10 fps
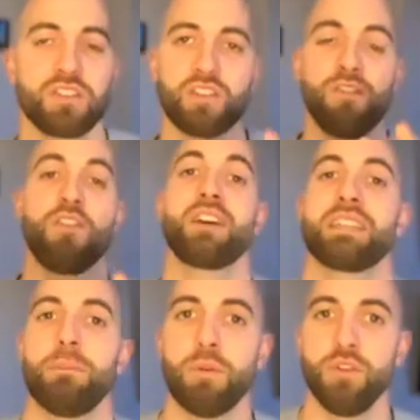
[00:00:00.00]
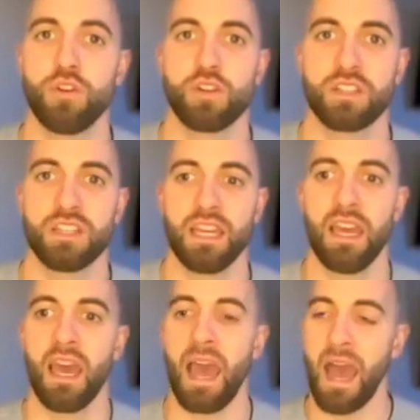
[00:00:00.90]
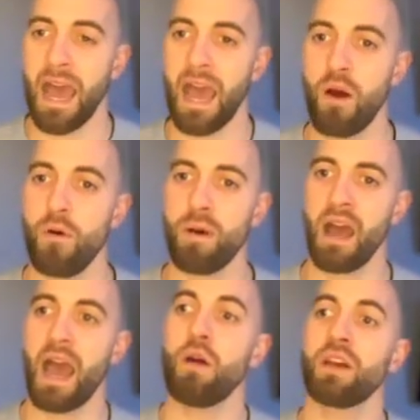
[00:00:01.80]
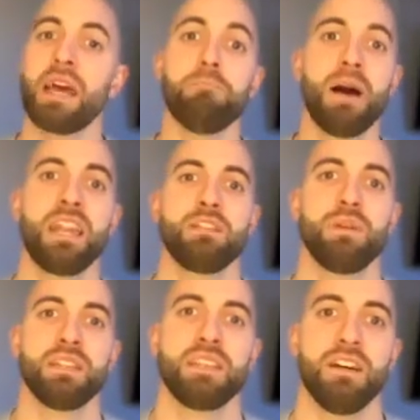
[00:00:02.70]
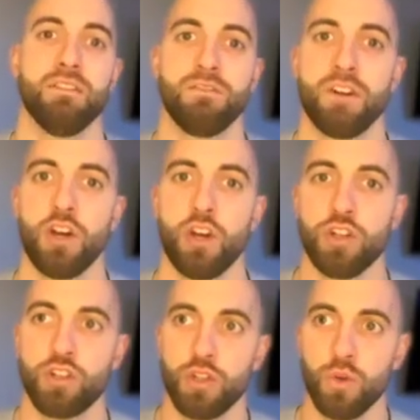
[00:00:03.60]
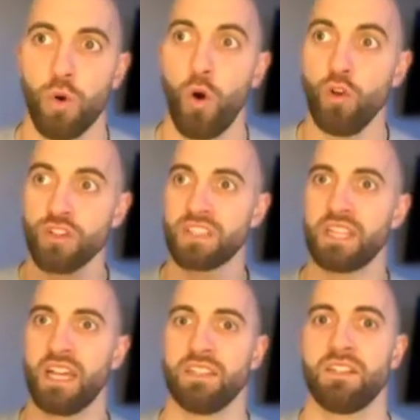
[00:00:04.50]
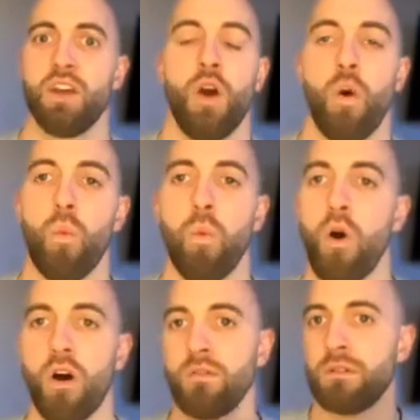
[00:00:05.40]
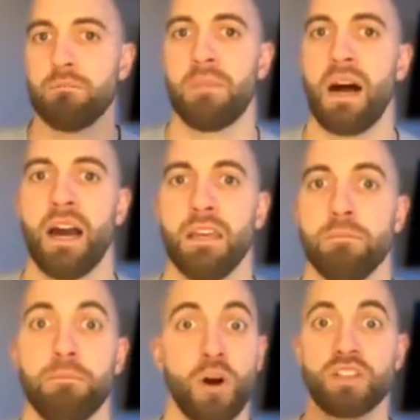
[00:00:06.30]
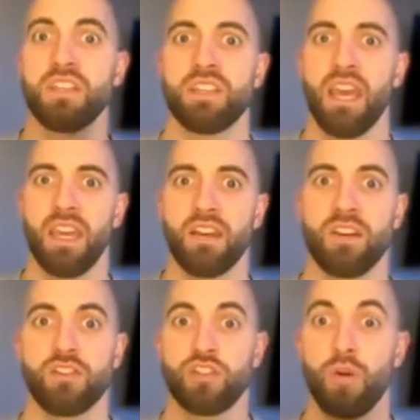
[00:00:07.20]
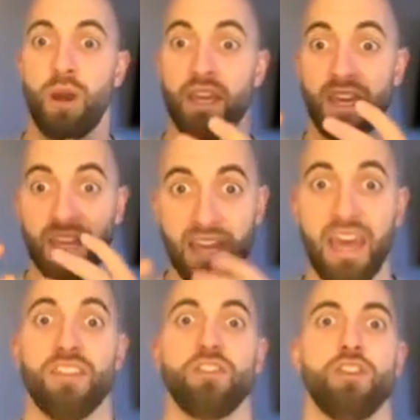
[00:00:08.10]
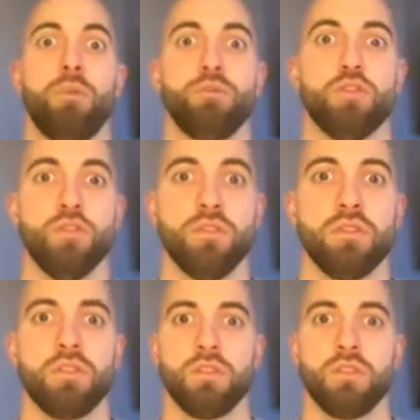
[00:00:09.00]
So for example, you could say, how can I manage myself to understand what my boss is saying so I can get the job done